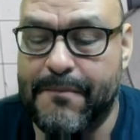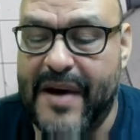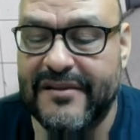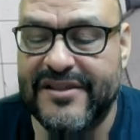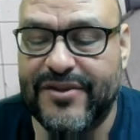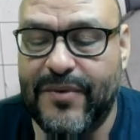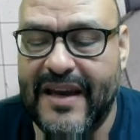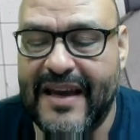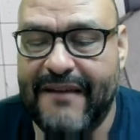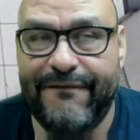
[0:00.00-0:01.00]
bounce to
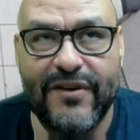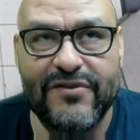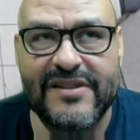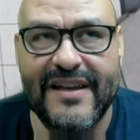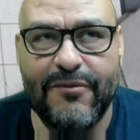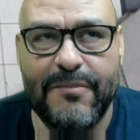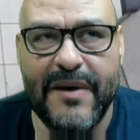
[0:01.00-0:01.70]
it. It feels a little bit